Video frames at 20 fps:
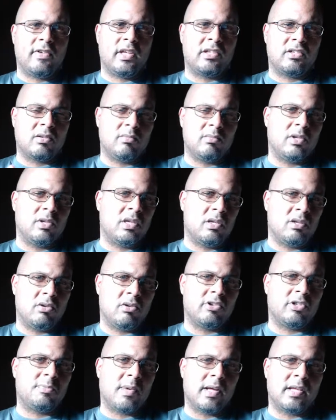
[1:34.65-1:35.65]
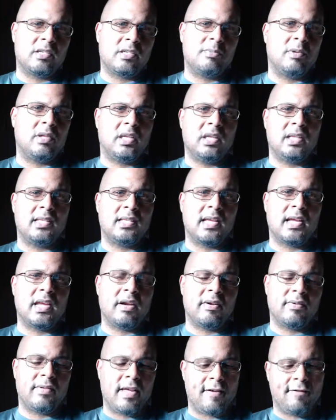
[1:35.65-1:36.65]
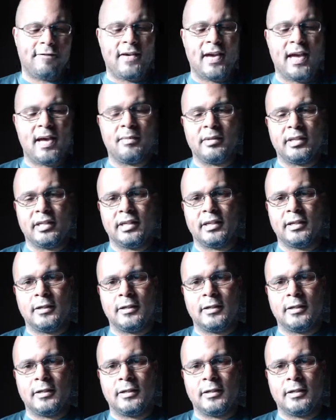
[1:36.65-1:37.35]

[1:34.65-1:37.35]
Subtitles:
it's gonna be your responsibility to take care of that family.